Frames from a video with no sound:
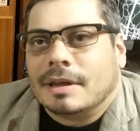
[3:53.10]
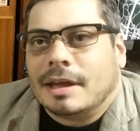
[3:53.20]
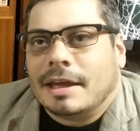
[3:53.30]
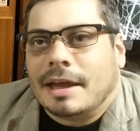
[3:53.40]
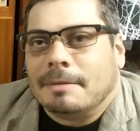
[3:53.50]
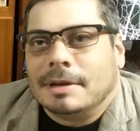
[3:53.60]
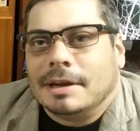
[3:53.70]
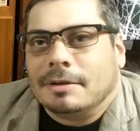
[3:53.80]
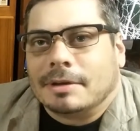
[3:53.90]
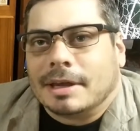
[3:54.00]
I
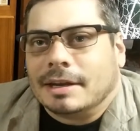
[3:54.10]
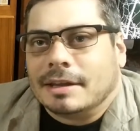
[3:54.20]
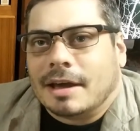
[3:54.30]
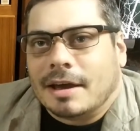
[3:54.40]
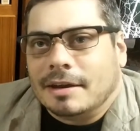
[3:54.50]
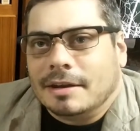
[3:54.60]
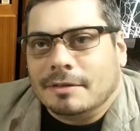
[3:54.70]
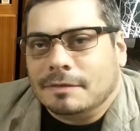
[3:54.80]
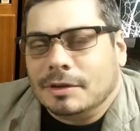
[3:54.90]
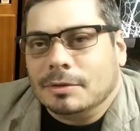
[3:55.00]
don't get a ton
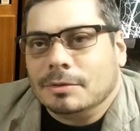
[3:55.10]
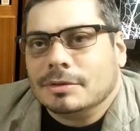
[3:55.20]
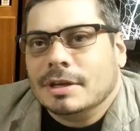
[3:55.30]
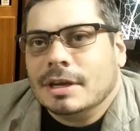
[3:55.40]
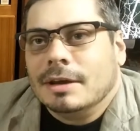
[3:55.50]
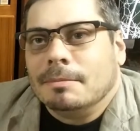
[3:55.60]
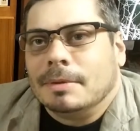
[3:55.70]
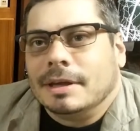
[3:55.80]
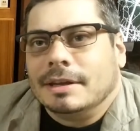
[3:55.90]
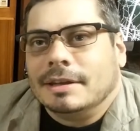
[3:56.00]
of views,
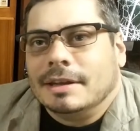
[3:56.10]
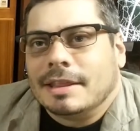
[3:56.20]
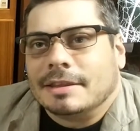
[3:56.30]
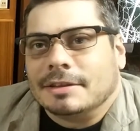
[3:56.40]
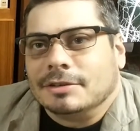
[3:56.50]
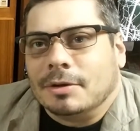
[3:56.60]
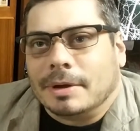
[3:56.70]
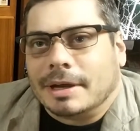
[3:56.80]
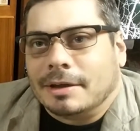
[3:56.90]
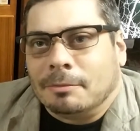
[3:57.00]
but nothing's
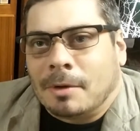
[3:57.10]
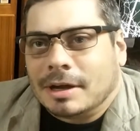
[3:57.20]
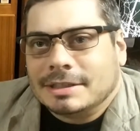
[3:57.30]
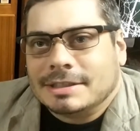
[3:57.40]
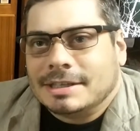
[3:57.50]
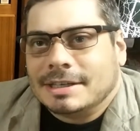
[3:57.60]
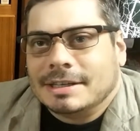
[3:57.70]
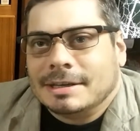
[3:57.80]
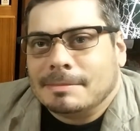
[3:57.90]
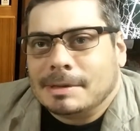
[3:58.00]
going unwatched.
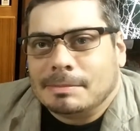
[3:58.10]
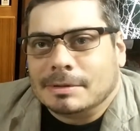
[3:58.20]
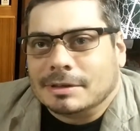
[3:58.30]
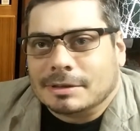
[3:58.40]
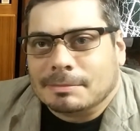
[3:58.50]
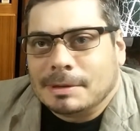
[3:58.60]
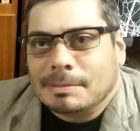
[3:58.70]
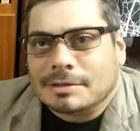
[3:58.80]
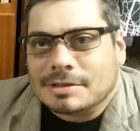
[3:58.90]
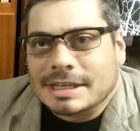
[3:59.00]
People
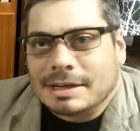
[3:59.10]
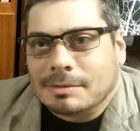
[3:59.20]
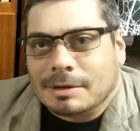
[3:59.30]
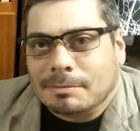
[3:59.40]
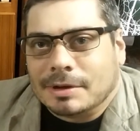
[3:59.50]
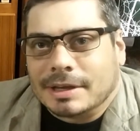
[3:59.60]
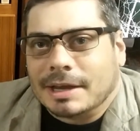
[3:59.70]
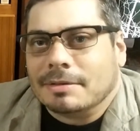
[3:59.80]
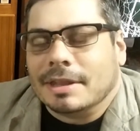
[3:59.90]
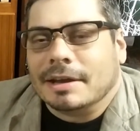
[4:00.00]
are seeing what I'm putting out